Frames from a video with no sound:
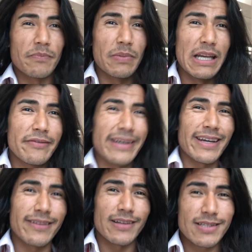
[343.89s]
Believing
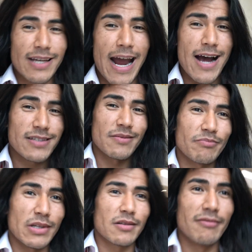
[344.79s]
in this chasm
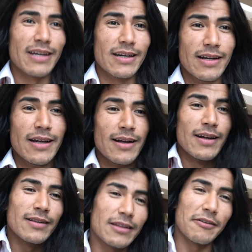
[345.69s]
between
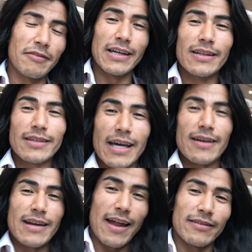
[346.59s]
divinity
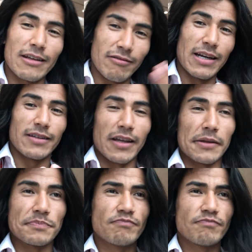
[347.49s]
and non-divinity.